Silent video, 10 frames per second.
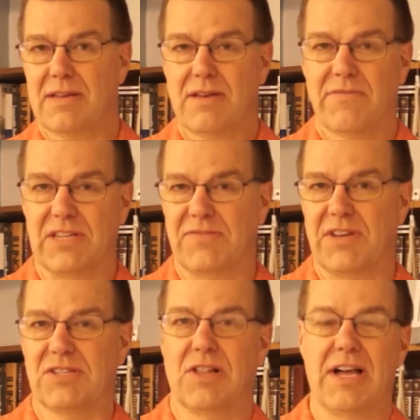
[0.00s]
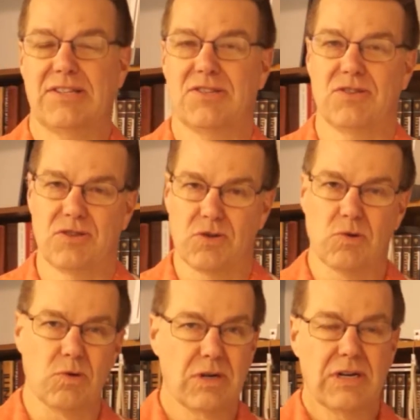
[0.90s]
face-to-face classes
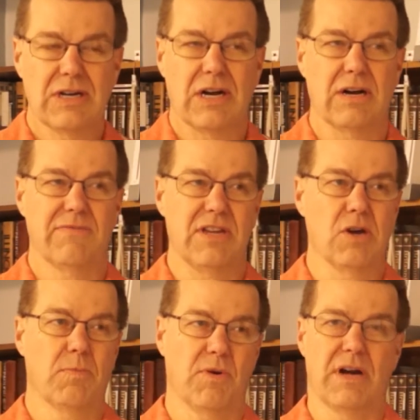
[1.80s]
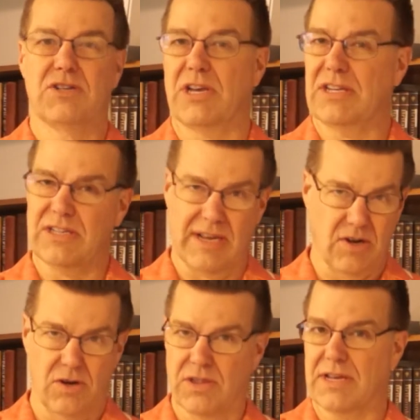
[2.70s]
do video projects, and I
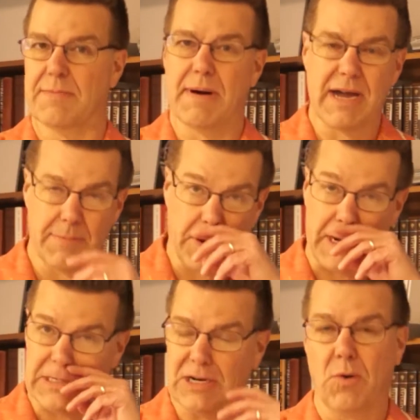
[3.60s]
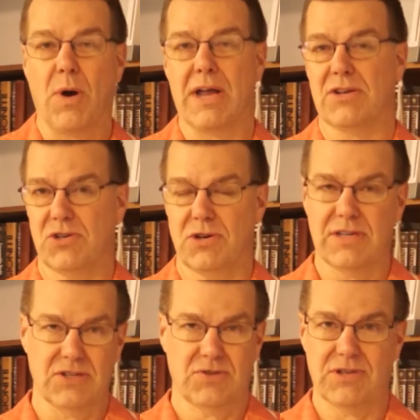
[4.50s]
call the combined project Hawaiian Shirt
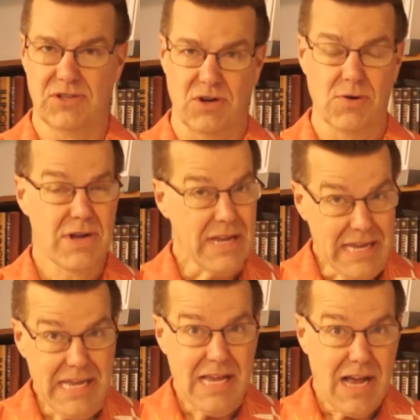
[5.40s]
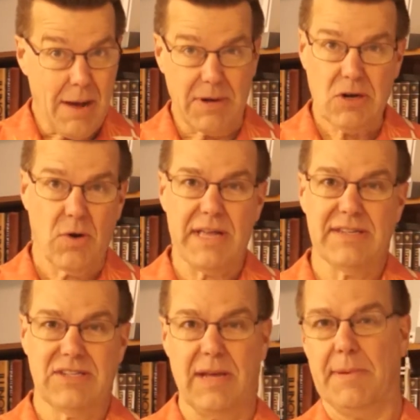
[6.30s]
History. So I'm going to go ahead
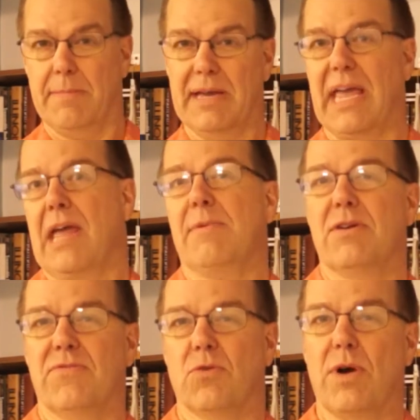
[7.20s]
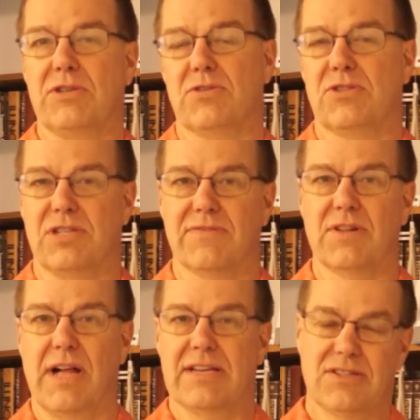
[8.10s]
and step up my game here for the Western Civ
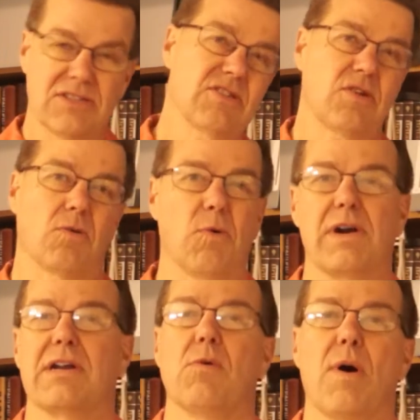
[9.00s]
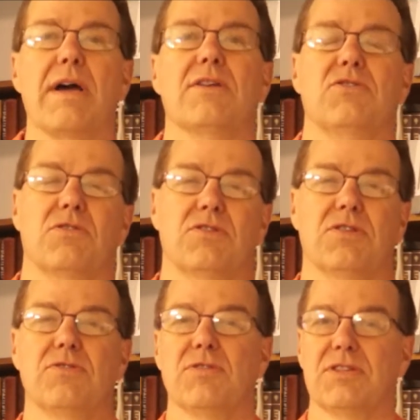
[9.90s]
classes and start wearing Hawaiian shirts
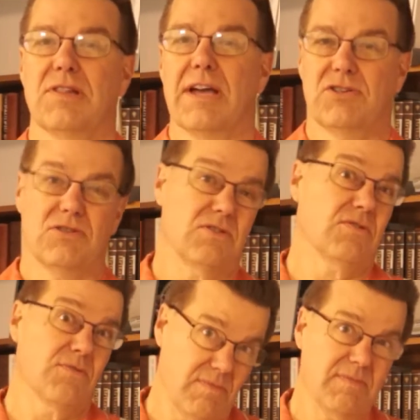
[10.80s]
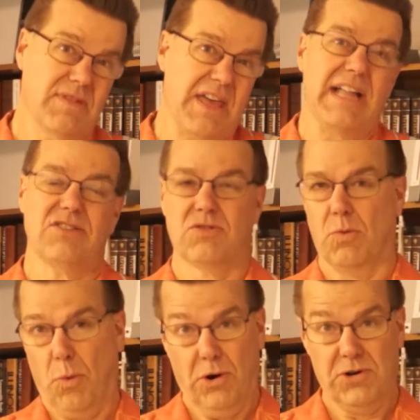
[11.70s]
to do these lectures. So that's the
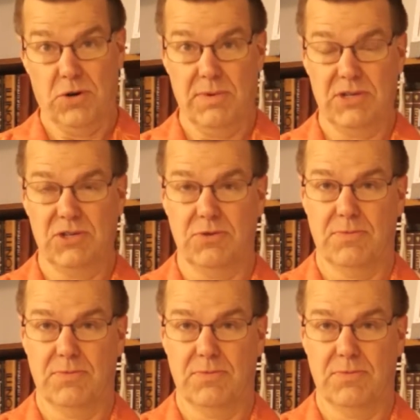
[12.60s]
wardrobe issue.